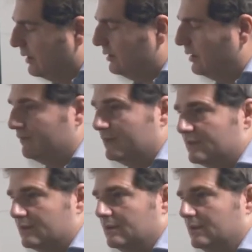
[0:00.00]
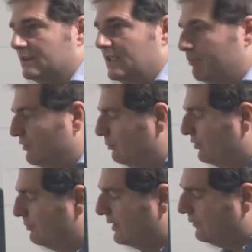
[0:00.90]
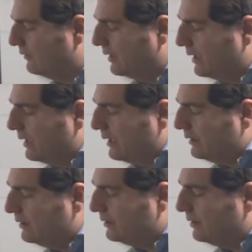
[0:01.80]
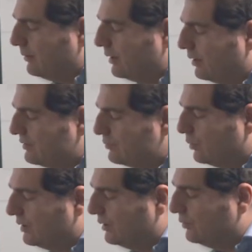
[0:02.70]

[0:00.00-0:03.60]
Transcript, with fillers: We have this, this type of movement. Here the biologists, what they